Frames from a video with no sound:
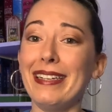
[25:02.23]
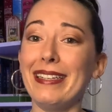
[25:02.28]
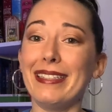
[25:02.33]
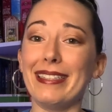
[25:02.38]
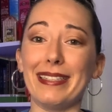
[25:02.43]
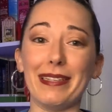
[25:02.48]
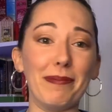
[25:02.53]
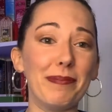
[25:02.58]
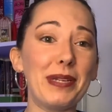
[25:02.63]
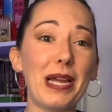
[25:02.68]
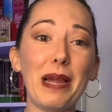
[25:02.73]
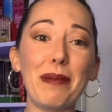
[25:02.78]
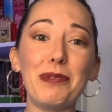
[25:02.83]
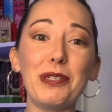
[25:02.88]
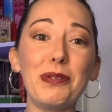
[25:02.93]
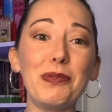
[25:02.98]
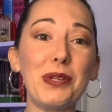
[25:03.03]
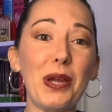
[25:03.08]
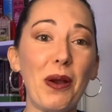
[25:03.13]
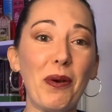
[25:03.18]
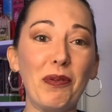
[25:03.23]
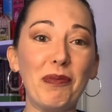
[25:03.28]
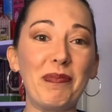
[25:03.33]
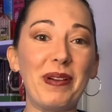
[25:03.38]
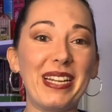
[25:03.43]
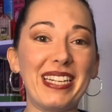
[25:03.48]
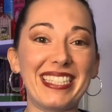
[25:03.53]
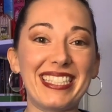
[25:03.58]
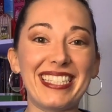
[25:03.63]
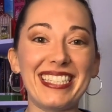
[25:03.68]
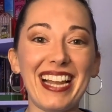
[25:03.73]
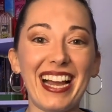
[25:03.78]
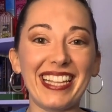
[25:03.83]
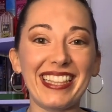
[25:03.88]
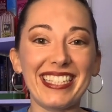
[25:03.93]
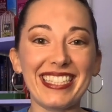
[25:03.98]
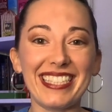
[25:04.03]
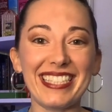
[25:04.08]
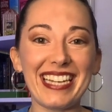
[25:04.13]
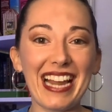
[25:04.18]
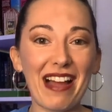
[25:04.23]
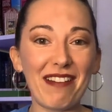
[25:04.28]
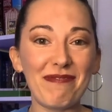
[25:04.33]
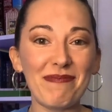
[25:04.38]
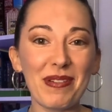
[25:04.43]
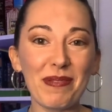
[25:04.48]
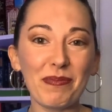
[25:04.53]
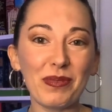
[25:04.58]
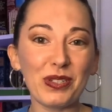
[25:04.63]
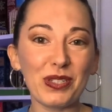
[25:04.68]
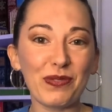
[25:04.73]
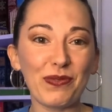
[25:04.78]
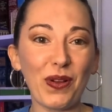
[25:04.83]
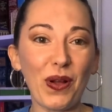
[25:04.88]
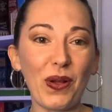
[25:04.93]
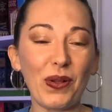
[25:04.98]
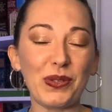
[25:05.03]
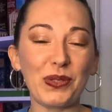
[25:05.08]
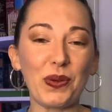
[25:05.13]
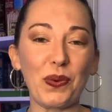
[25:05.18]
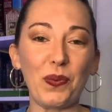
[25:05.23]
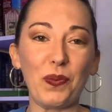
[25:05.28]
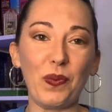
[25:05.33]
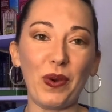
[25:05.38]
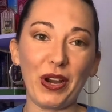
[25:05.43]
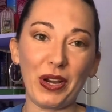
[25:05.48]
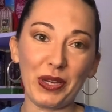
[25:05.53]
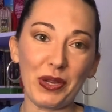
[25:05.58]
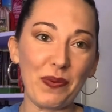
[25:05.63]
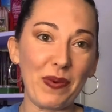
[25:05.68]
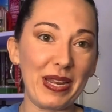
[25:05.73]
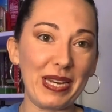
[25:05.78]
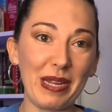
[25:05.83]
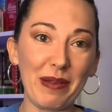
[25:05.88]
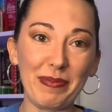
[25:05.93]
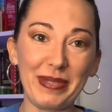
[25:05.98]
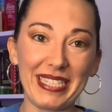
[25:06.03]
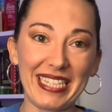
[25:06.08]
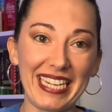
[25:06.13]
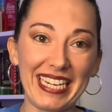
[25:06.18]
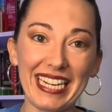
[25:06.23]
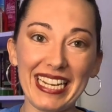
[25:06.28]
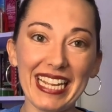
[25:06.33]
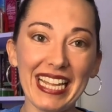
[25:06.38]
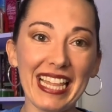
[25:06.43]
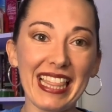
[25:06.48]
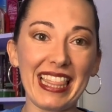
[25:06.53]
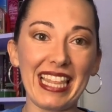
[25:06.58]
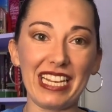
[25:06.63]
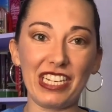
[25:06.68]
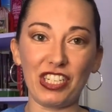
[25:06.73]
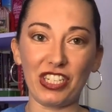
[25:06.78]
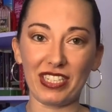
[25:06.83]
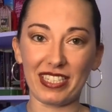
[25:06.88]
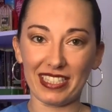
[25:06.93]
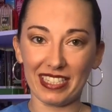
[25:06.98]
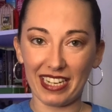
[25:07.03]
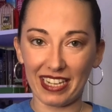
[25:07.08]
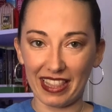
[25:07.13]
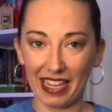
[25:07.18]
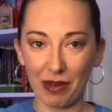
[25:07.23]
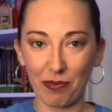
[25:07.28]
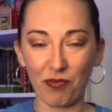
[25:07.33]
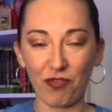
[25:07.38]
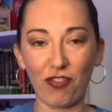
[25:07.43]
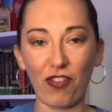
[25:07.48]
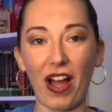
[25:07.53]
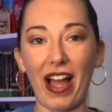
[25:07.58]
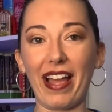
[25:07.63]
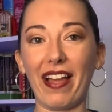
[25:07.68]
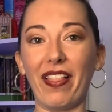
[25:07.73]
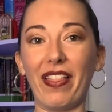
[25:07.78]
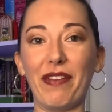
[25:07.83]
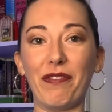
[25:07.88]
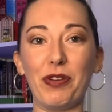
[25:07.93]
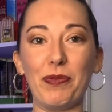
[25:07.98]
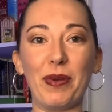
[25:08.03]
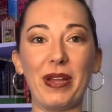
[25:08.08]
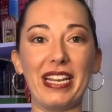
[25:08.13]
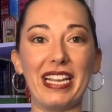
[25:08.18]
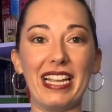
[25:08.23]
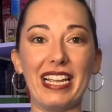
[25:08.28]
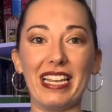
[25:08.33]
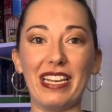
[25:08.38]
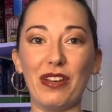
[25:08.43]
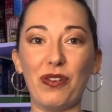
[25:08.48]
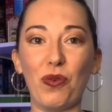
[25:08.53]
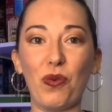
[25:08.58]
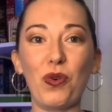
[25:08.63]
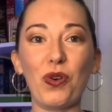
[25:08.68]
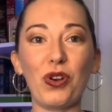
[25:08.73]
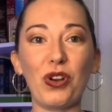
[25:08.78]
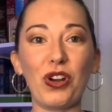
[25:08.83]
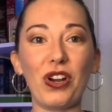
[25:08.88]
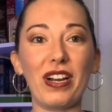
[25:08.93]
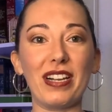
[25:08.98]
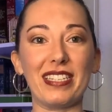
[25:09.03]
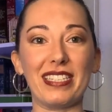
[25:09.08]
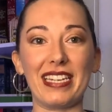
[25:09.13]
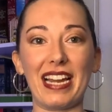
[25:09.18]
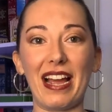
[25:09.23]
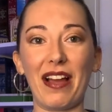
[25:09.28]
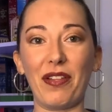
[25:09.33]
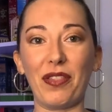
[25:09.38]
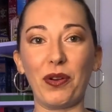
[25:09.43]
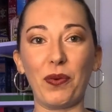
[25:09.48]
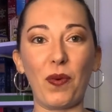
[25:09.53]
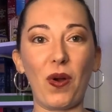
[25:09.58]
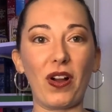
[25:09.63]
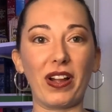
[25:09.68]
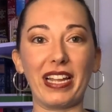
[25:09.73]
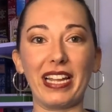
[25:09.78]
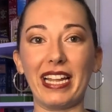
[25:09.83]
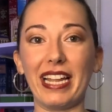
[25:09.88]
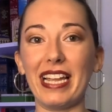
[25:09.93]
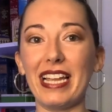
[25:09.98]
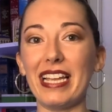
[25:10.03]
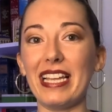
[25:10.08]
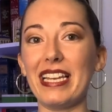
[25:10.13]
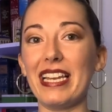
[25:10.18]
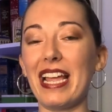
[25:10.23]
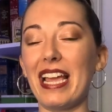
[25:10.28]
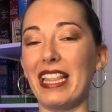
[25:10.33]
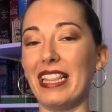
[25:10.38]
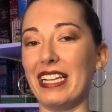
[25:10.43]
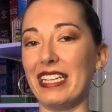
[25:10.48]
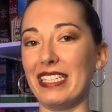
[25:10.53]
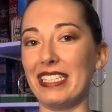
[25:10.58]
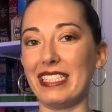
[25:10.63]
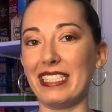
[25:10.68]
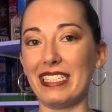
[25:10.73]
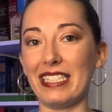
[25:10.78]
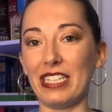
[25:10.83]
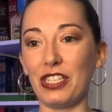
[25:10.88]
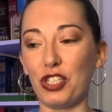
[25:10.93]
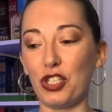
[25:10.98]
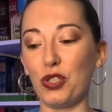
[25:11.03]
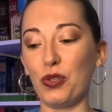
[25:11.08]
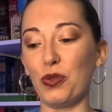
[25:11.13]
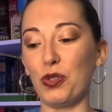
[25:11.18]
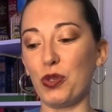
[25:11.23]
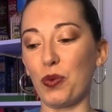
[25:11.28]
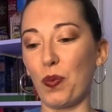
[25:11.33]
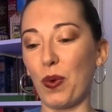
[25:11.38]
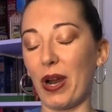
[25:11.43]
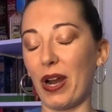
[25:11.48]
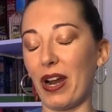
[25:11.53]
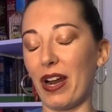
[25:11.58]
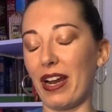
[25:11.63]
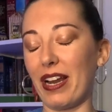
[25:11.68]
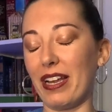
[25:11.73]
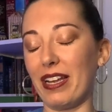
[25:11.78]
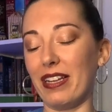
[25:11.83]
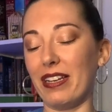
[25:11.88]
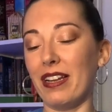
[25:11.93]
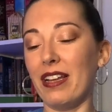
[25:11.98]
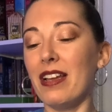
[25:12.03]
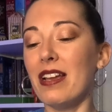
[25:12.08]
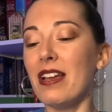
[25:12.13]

sometimes you don't, but it's not the staff member's fault where you end up sitting. They file everybody in order as to how they're walking in, and they sit you to where it